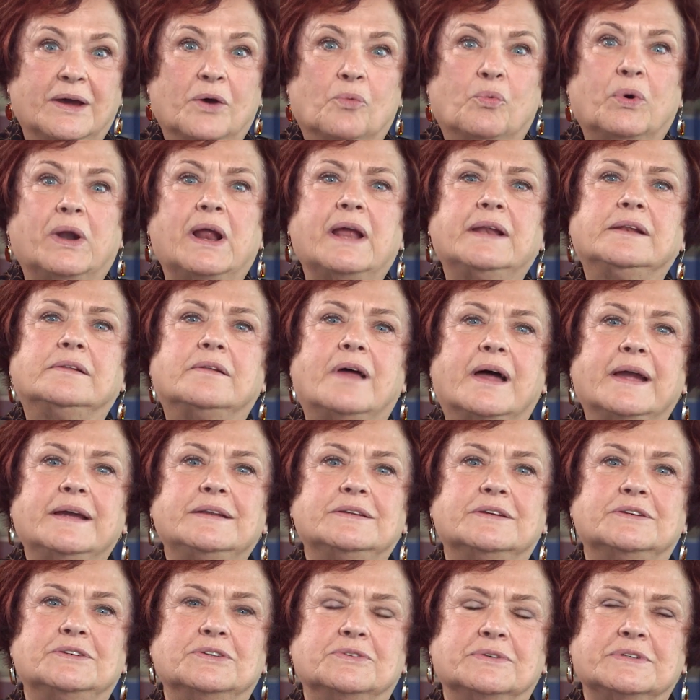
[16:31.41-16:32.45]
What I'd
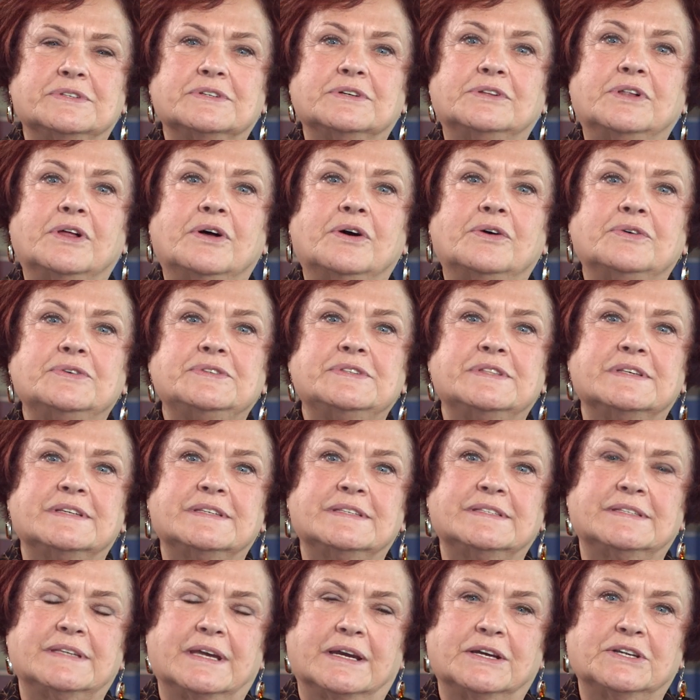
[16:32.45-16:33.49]
like to do is close this
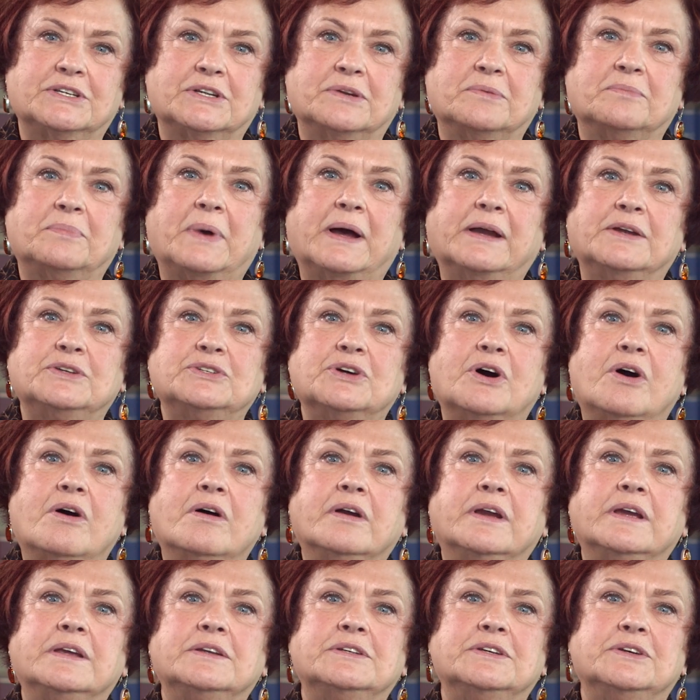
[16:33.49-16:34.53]
section by
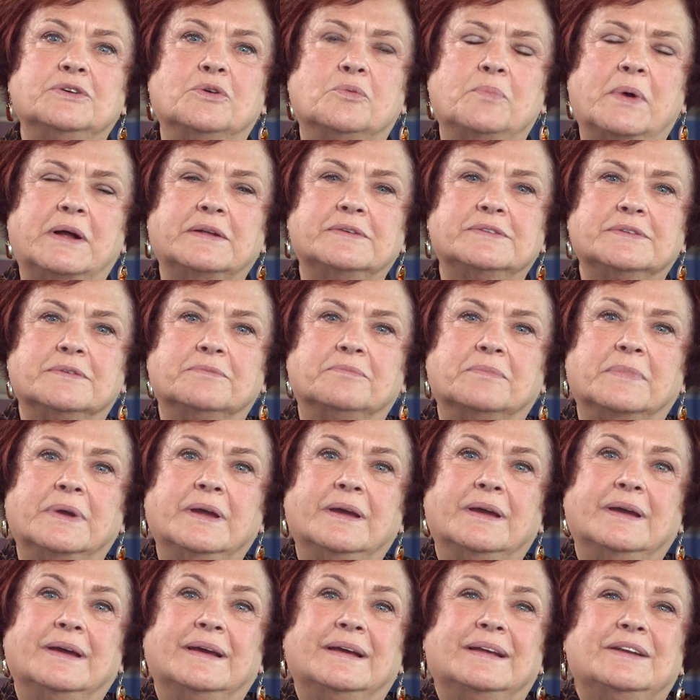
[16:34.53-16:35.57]
talking to you about some
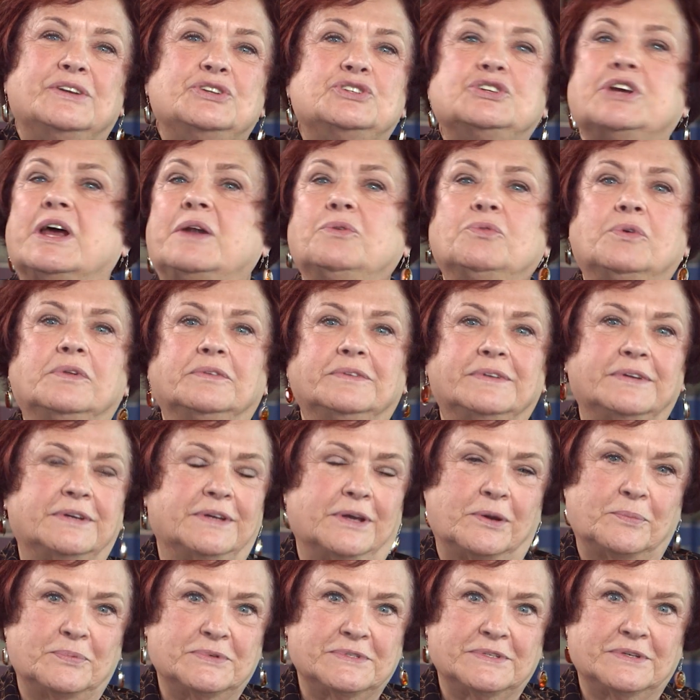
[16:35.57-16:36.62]
general
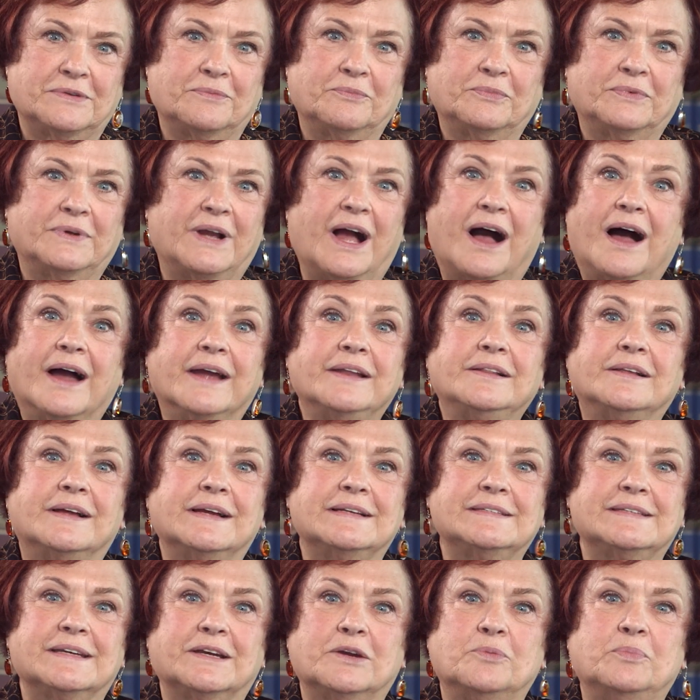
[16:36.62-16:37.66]
tips, some
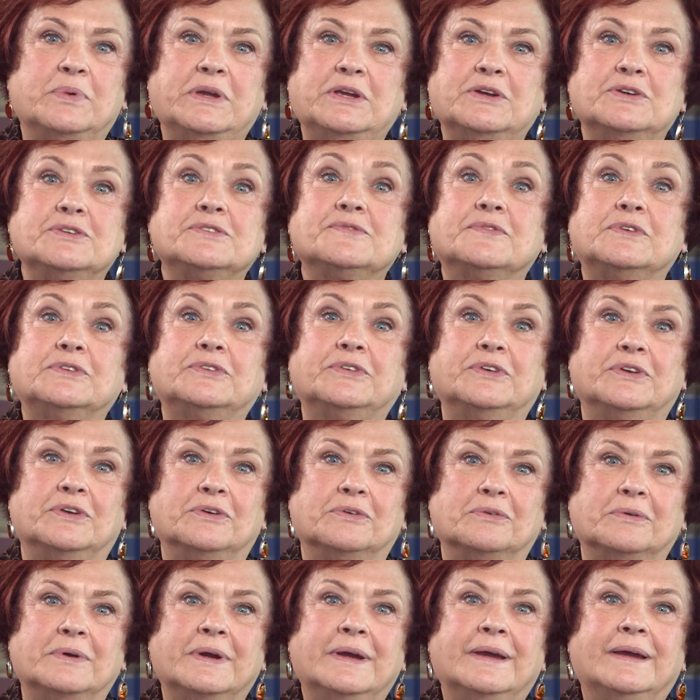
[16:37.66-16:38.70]
guidelines that could be useful to
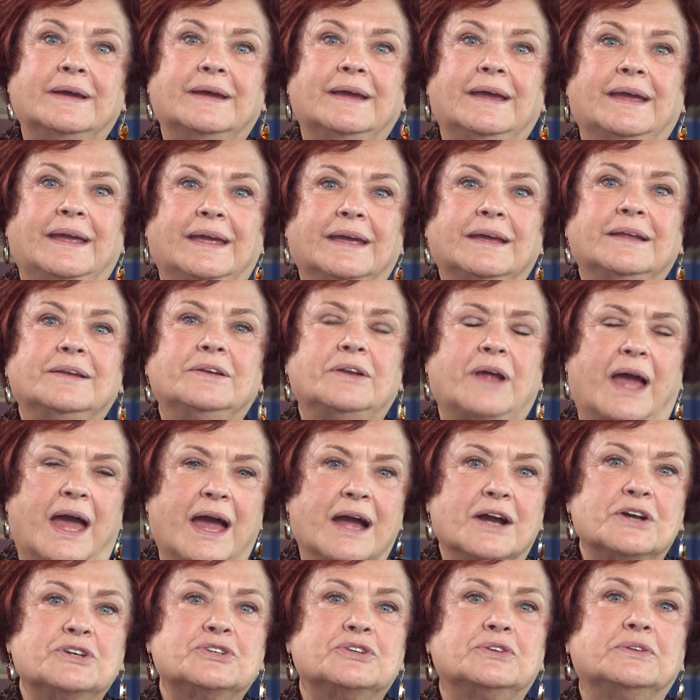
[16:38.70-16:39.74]
you in
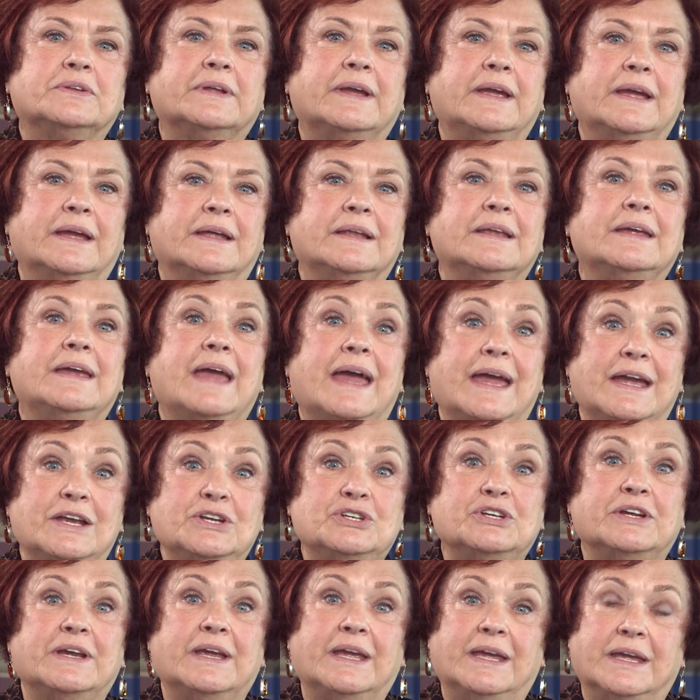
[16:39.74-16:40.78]
actually
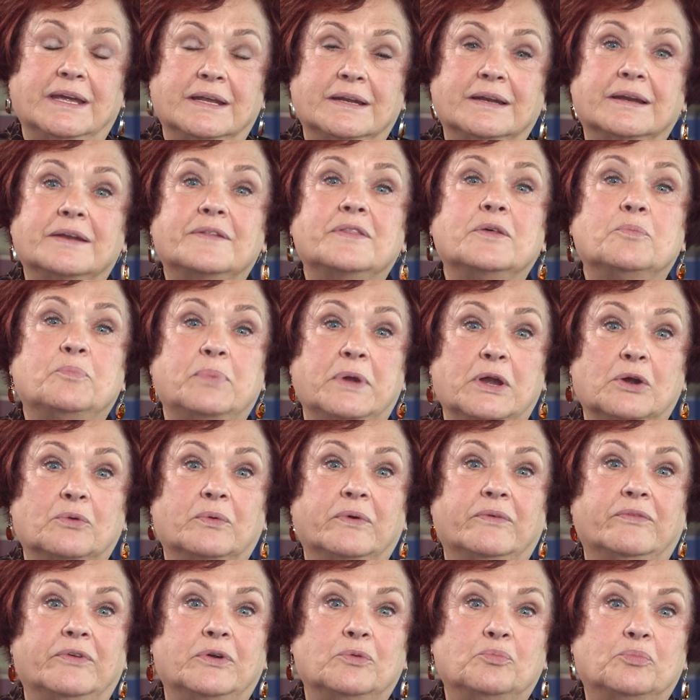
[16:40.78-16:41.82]
engaging in the peer
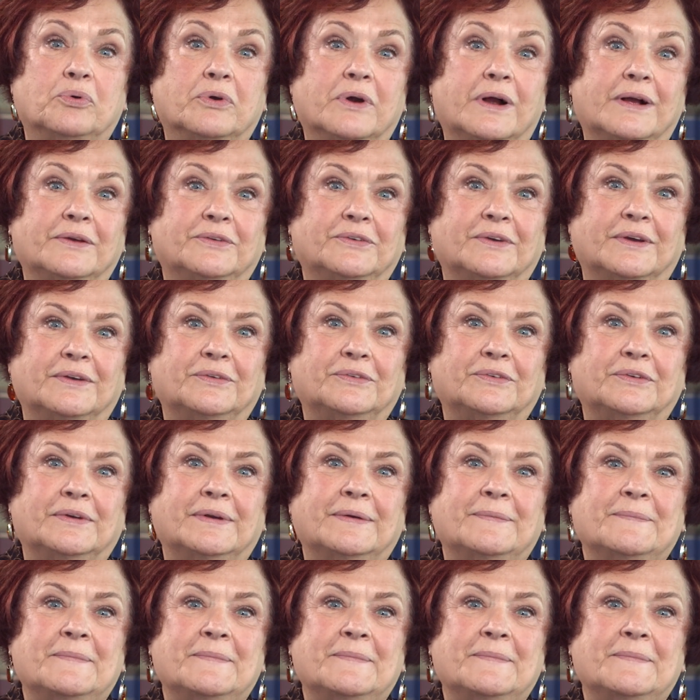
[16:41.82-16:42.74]
review process.